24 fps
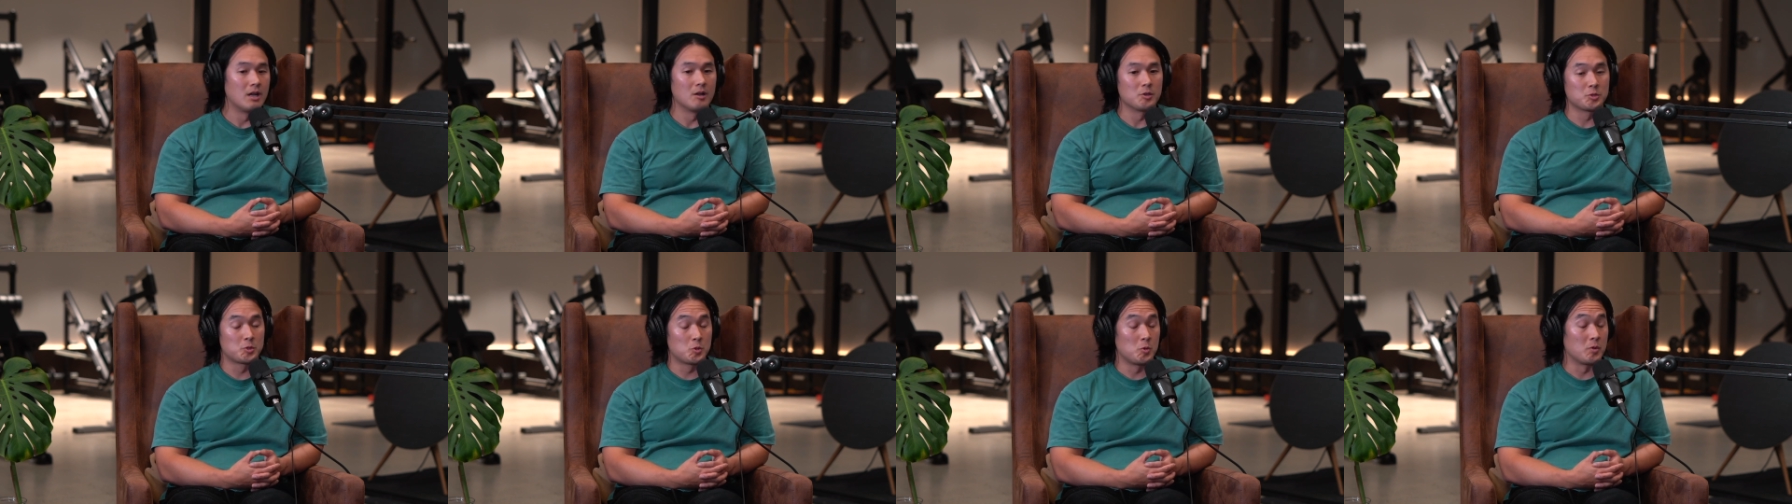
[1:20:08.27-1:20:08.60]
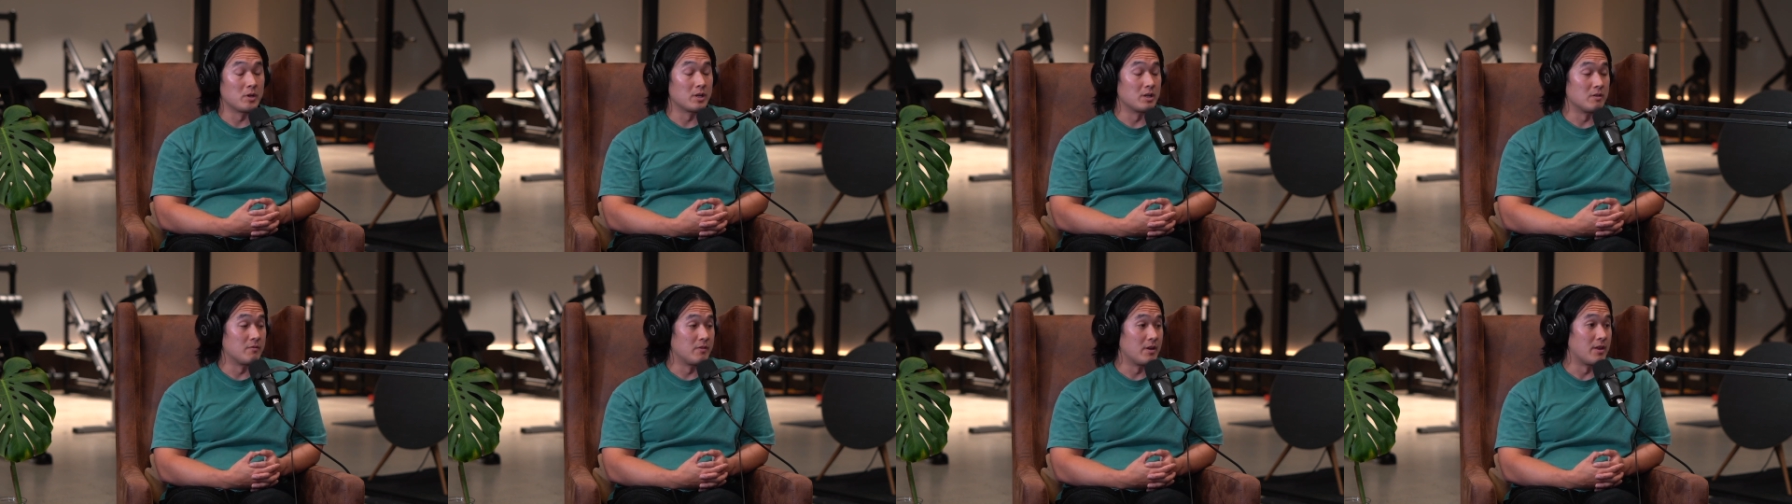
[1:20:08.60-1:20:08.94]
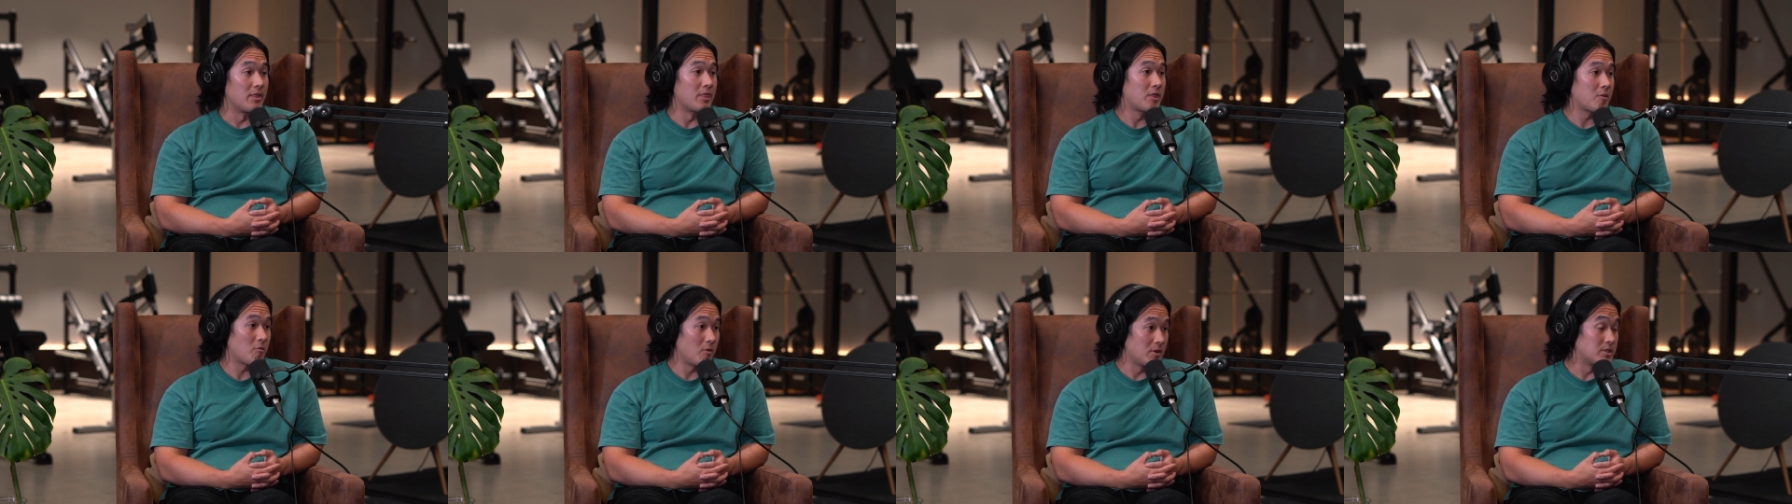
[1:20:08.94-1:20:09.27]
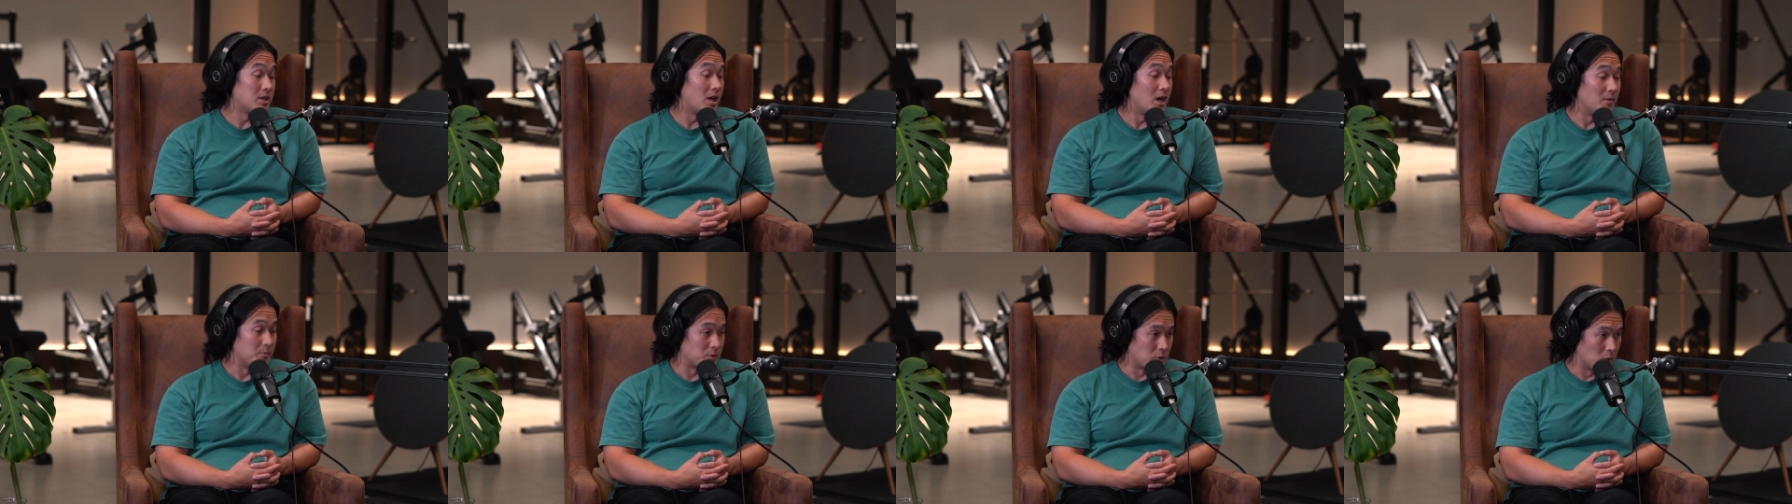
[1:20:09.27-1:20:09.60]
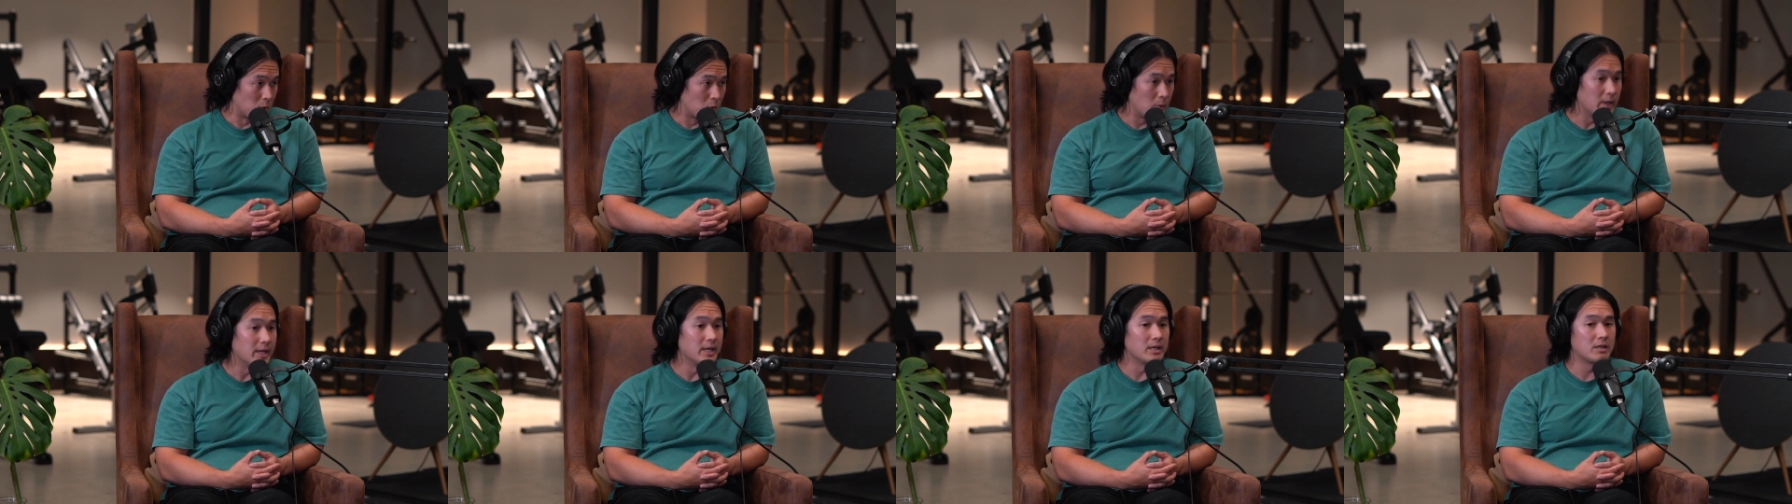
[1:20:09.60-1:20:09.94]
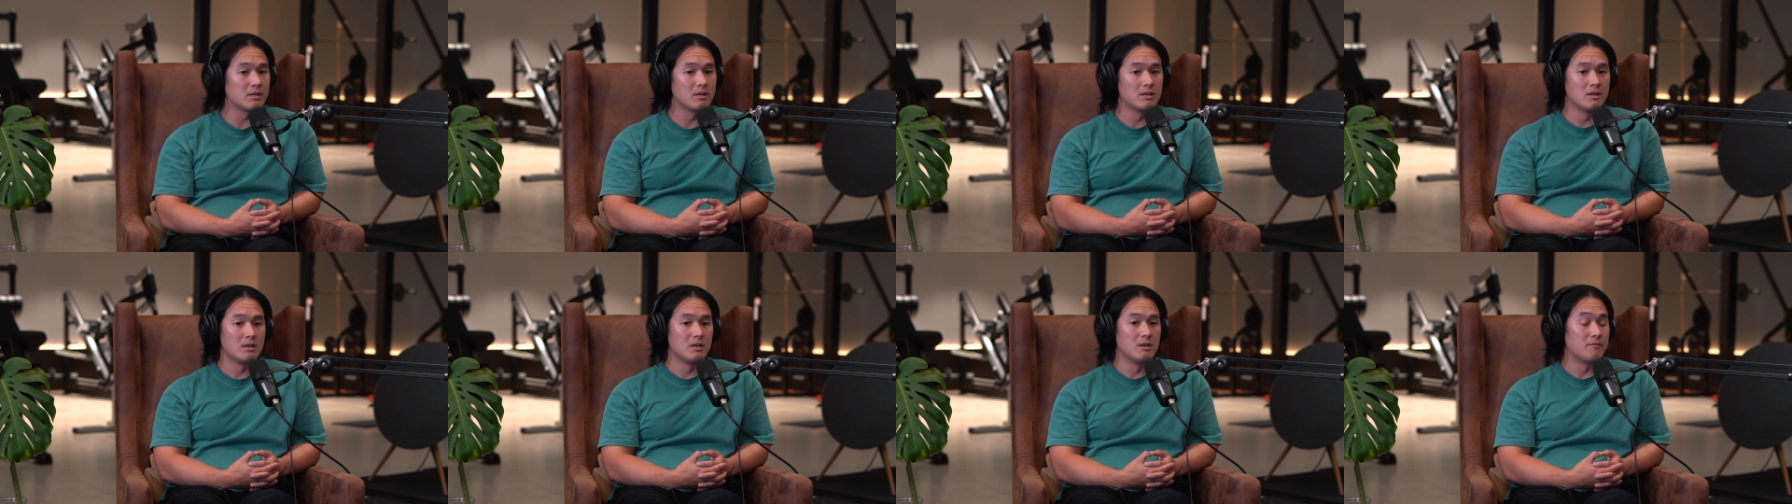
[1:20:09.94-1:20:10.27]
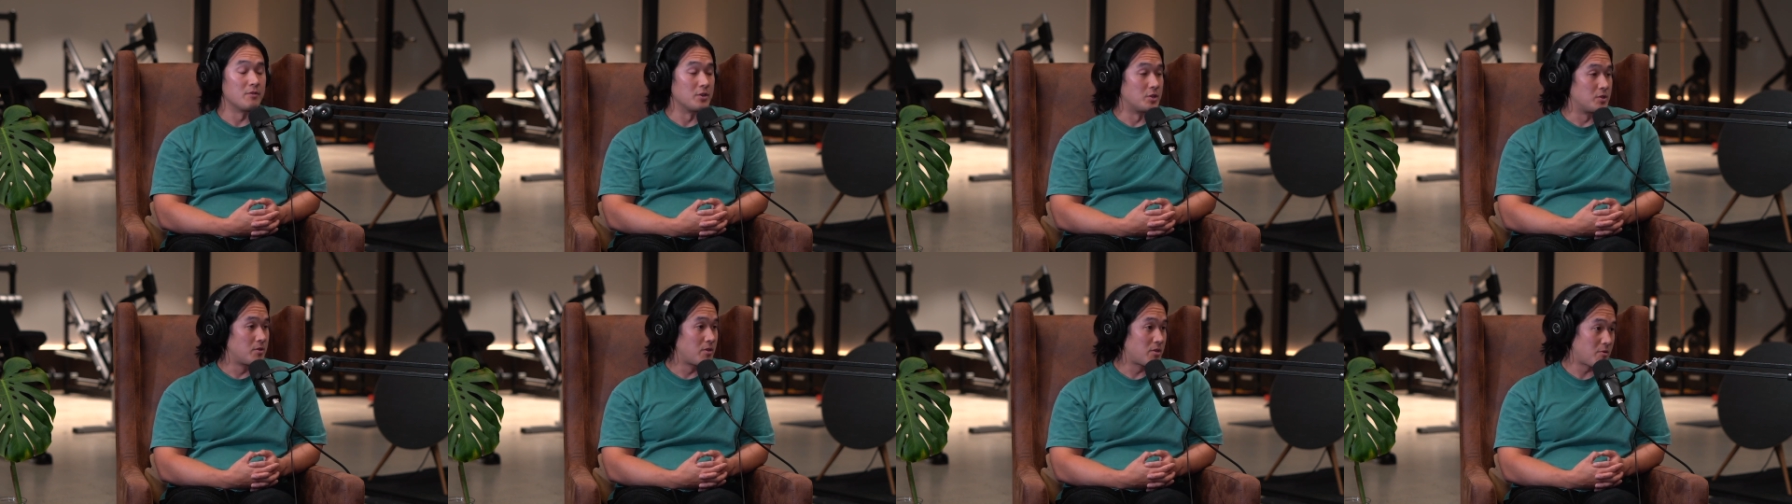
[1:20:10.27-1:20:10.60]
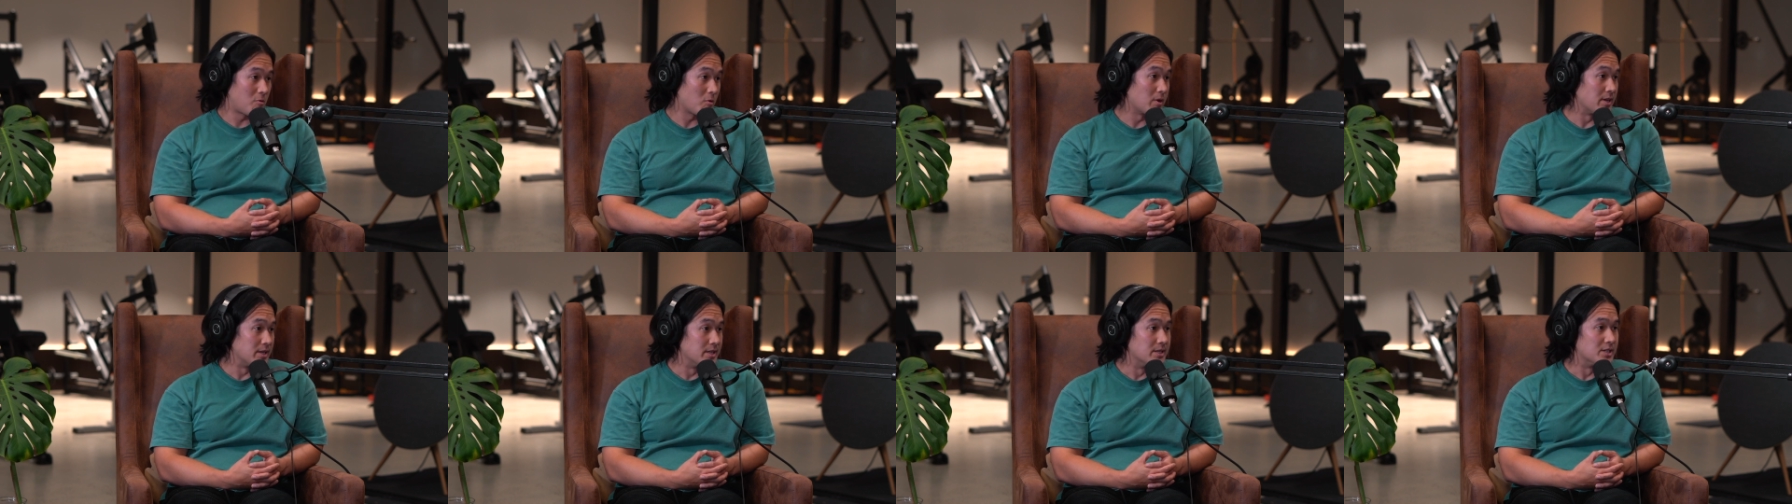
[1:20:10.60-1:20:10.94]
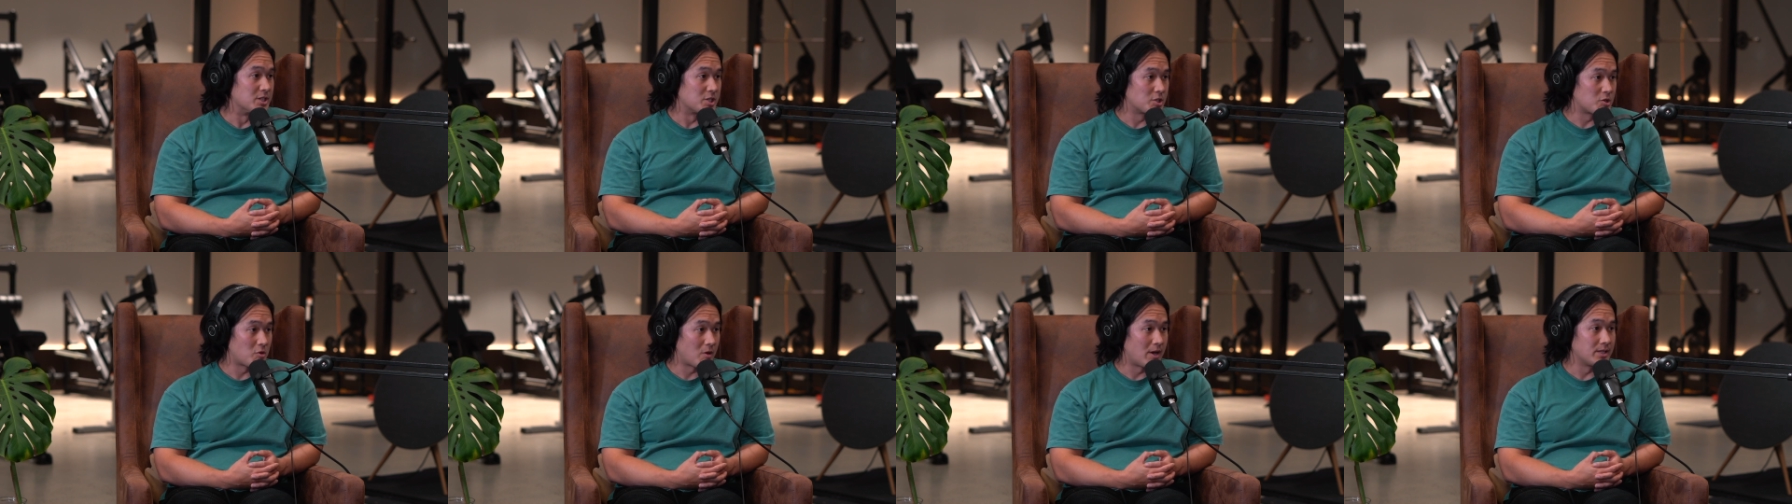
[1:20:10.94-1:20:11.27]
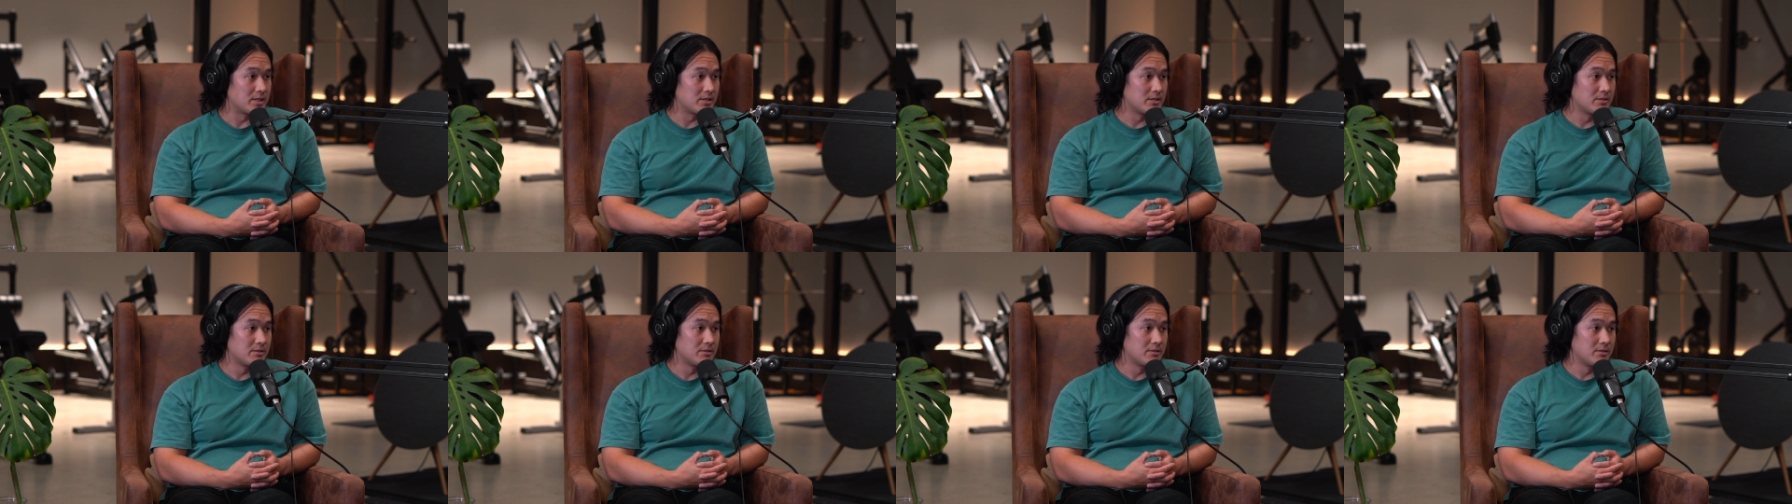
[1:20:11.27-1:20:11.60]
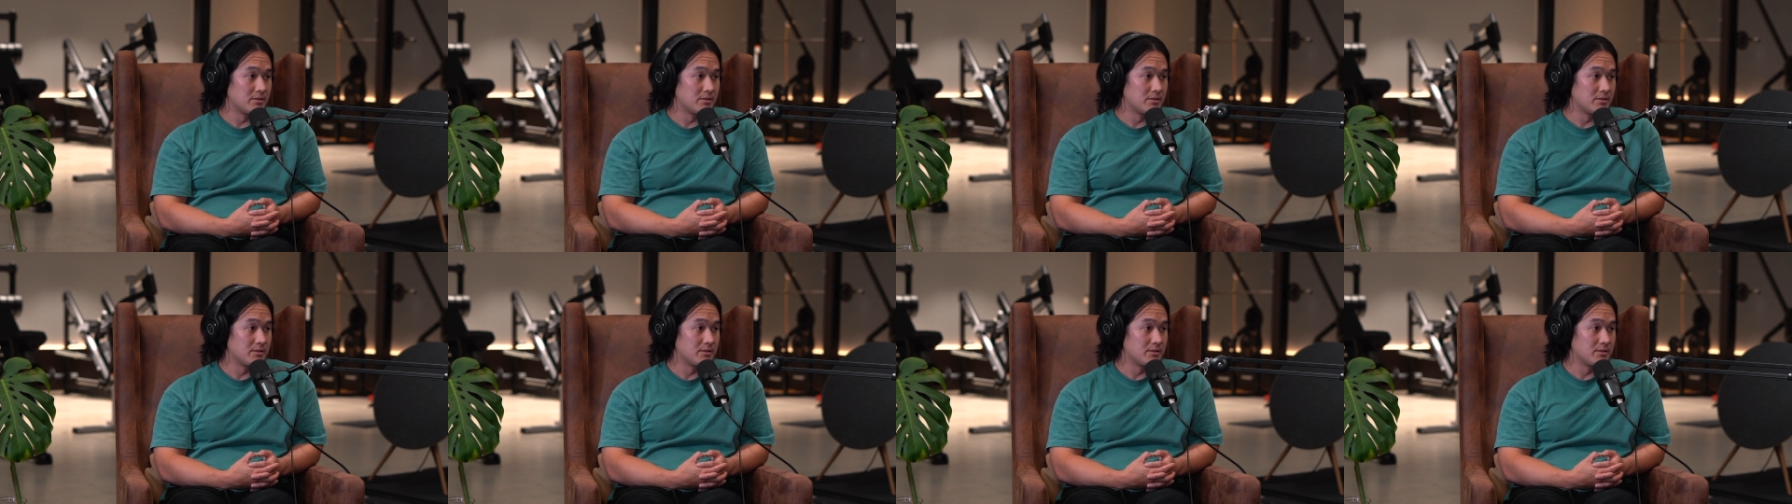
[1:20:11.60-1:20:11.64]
I was doing an event 3 times a week for 3 years straight.